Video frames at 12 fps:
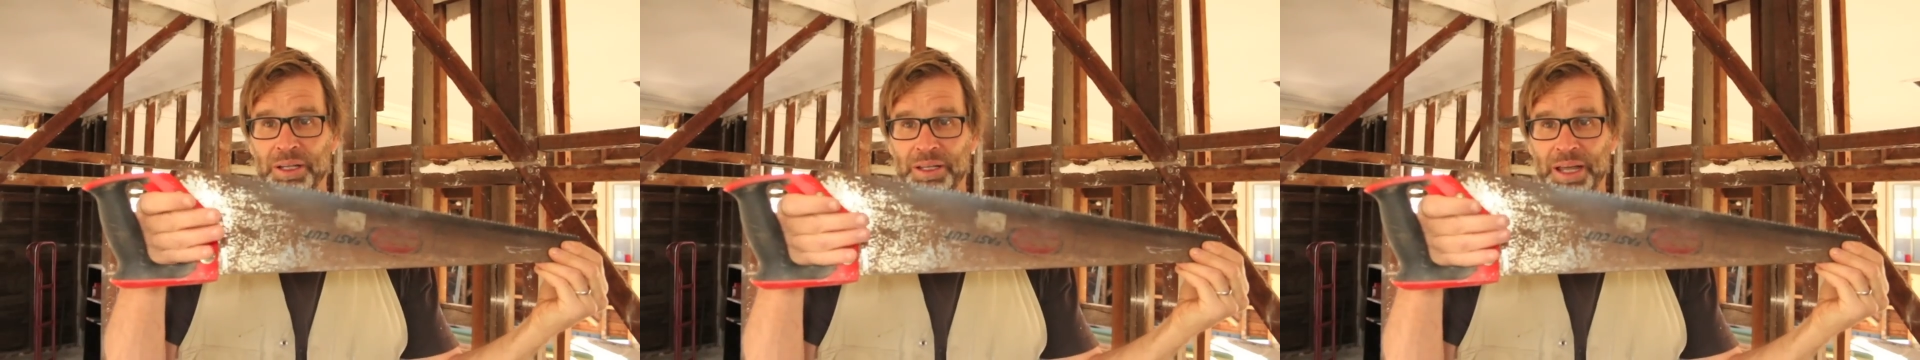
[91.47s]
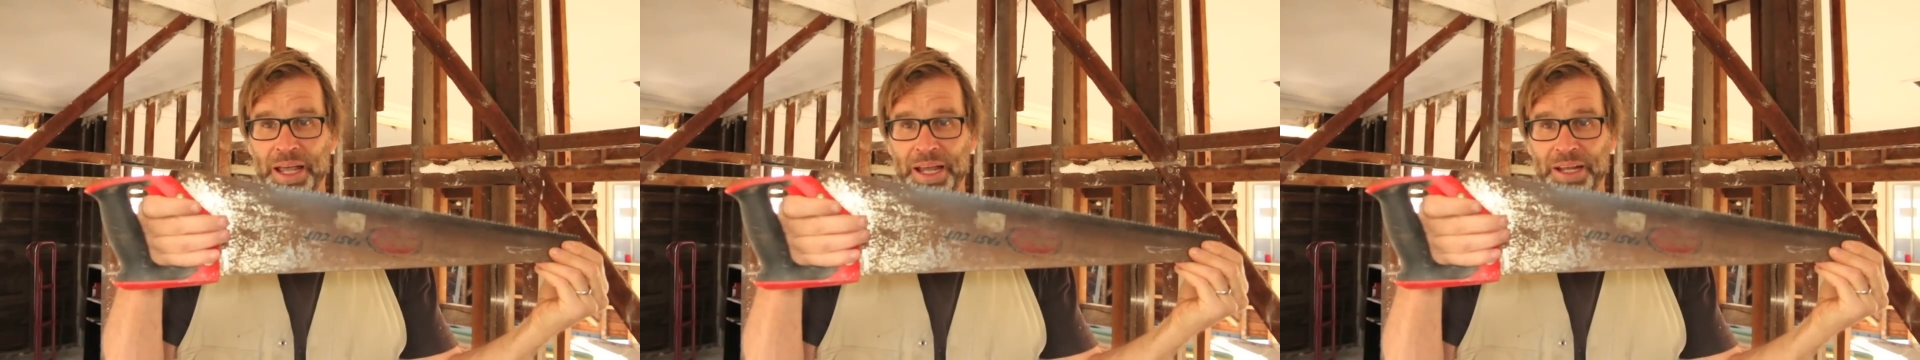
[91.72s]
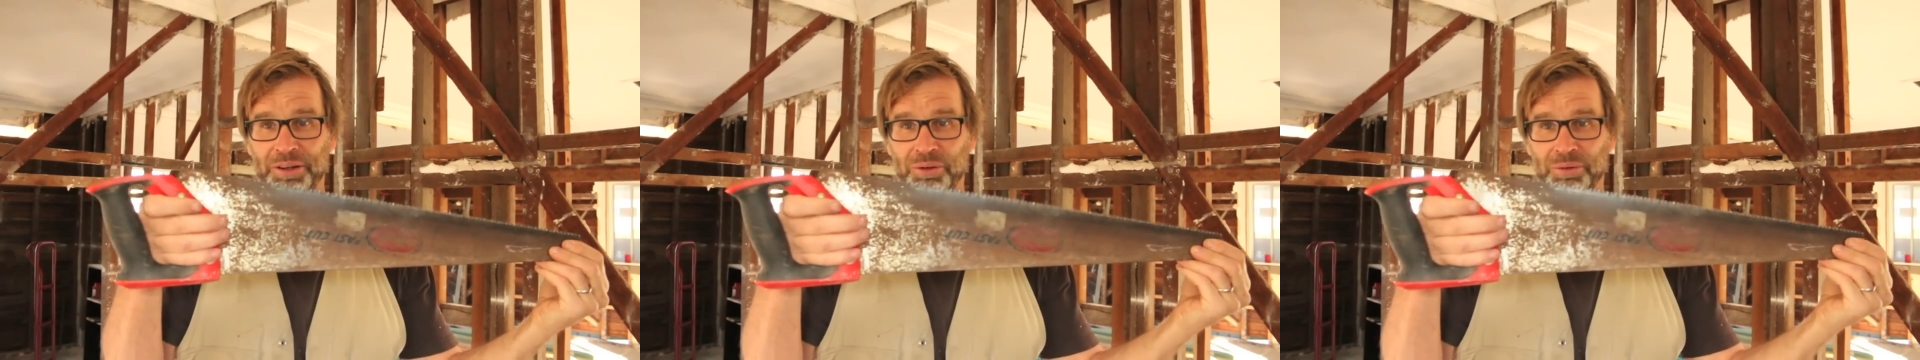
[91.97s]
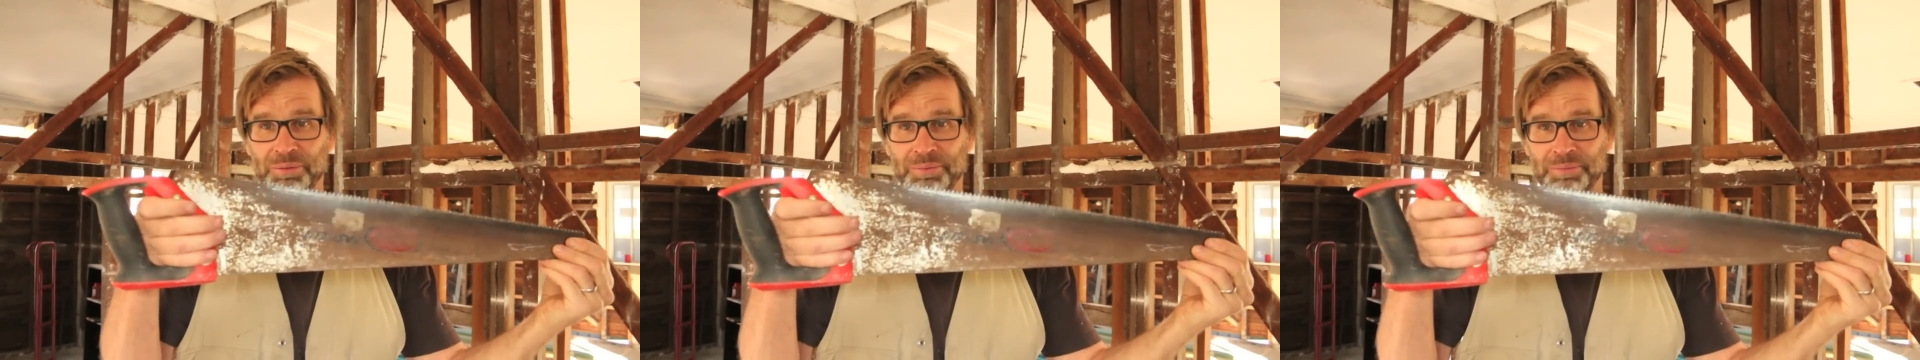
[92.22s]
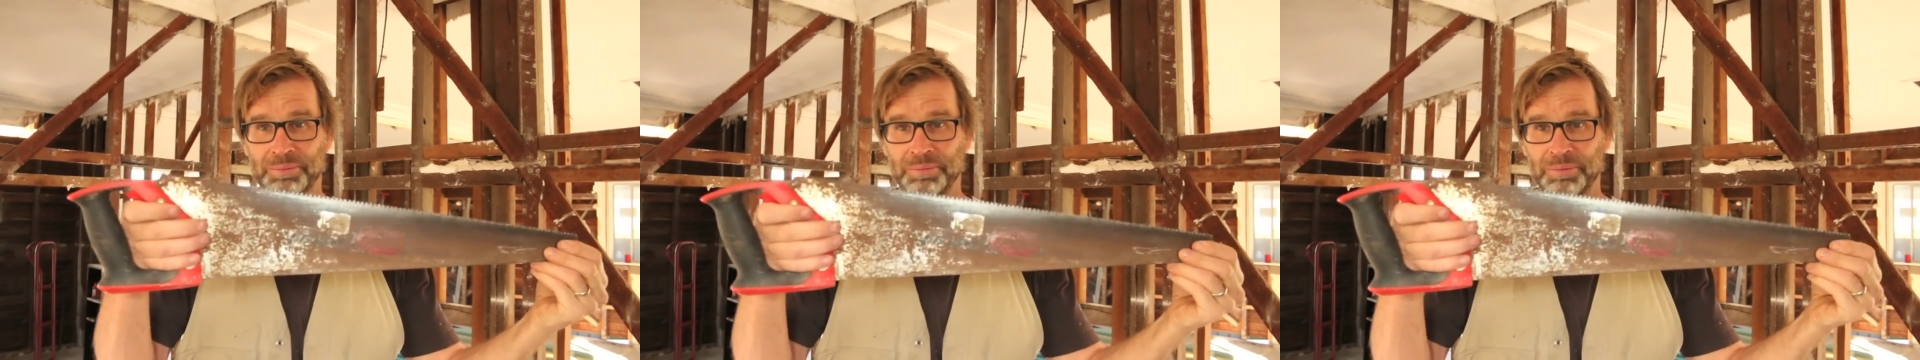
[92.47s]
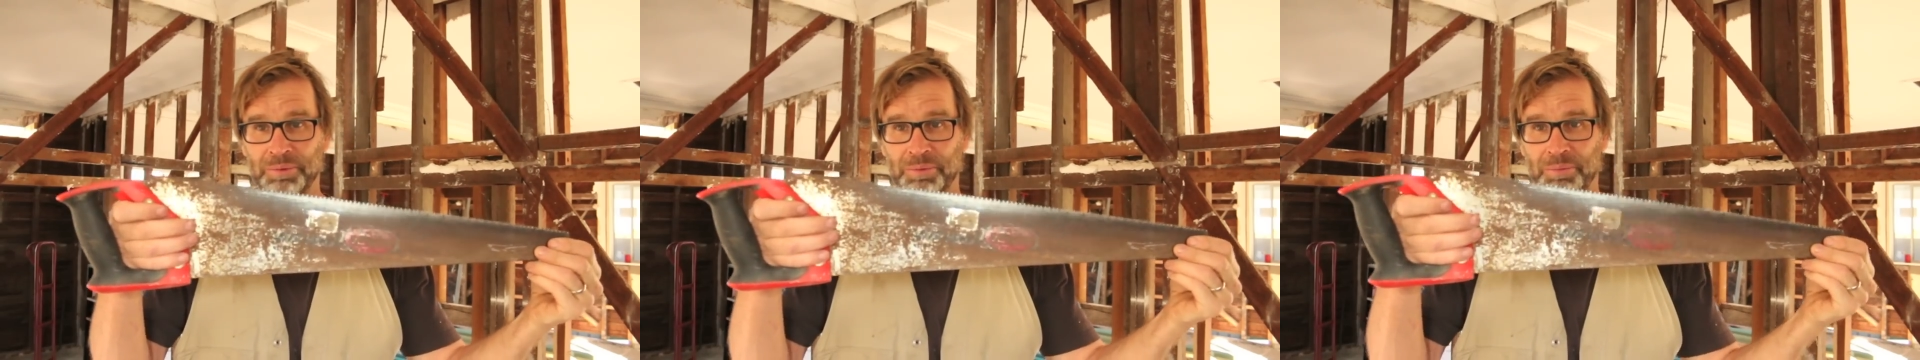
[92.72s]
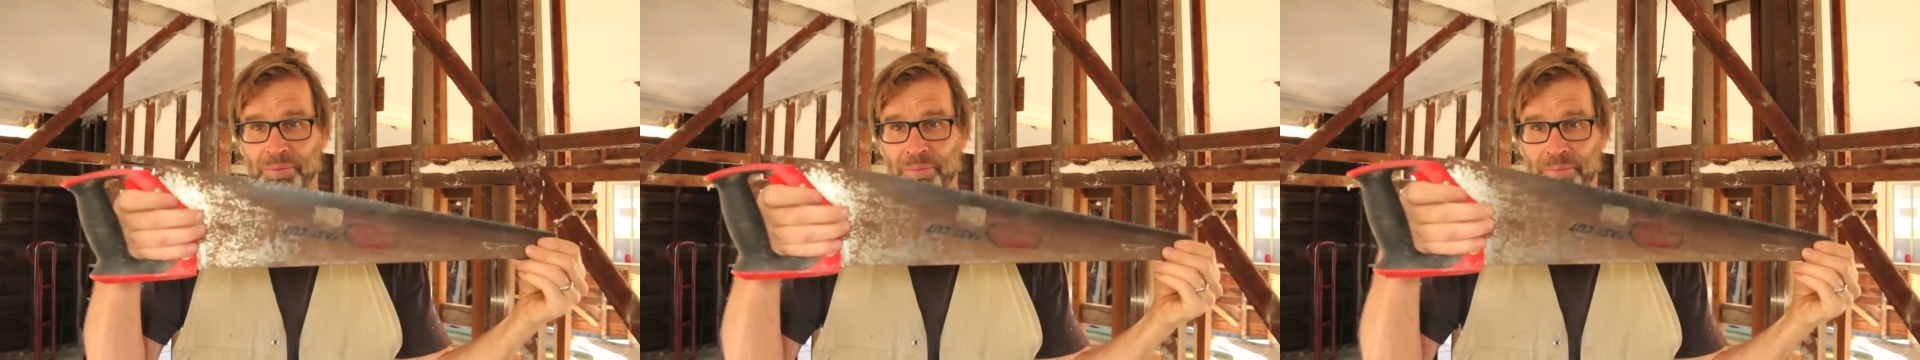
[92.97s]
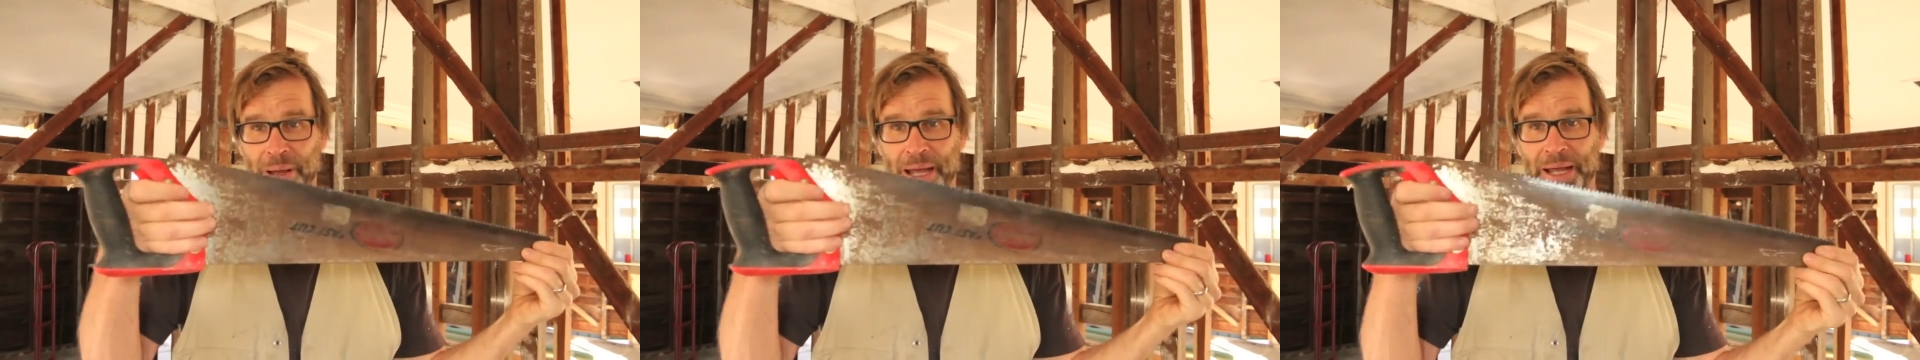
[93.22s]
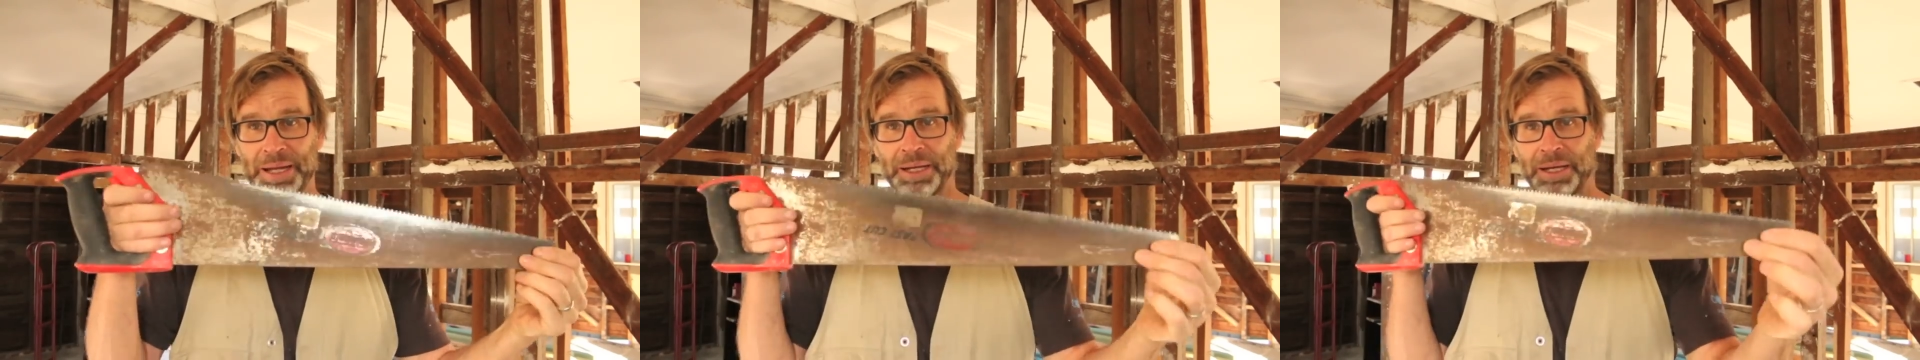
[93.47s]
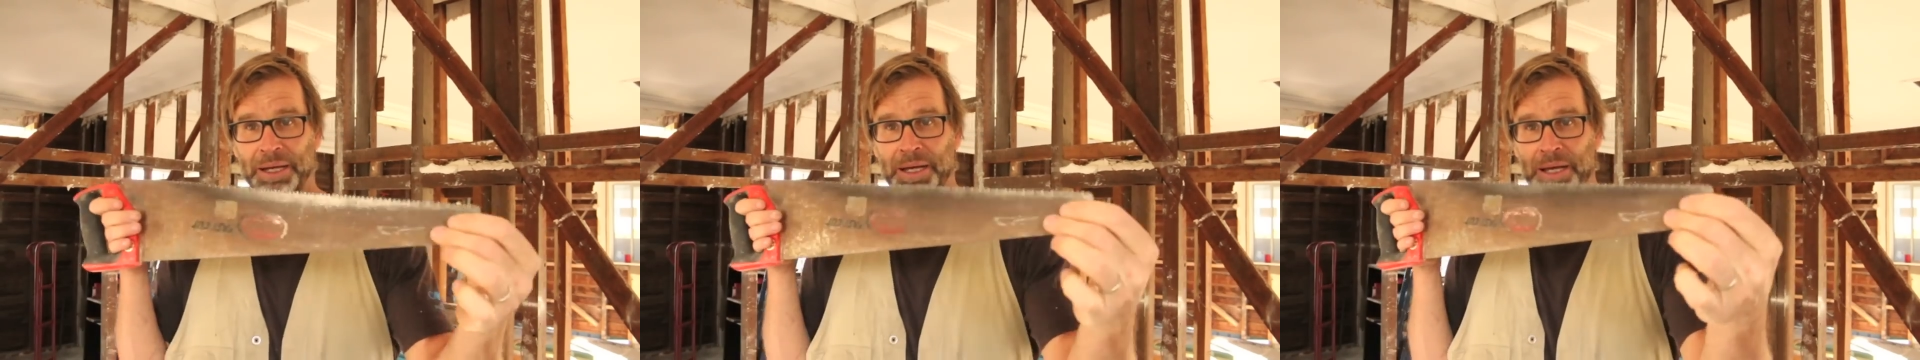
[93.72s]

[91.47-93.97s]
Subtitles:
the handle. Bang,